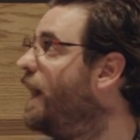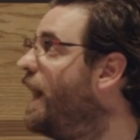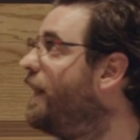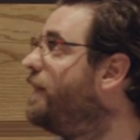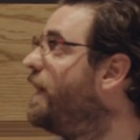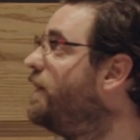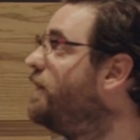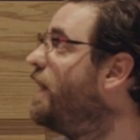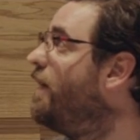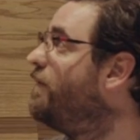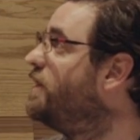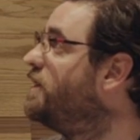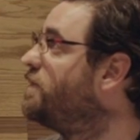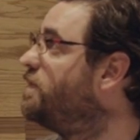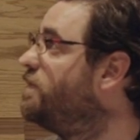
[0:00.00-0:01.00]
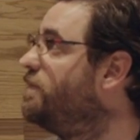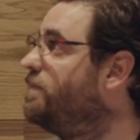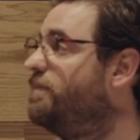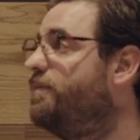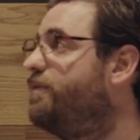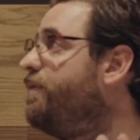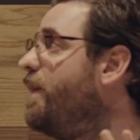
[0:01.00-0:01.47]
And then you have this
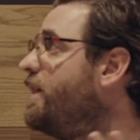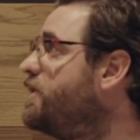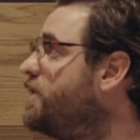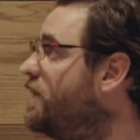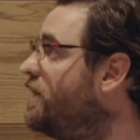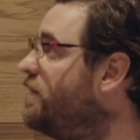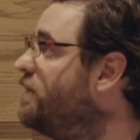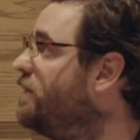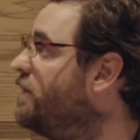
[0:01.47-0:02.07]
function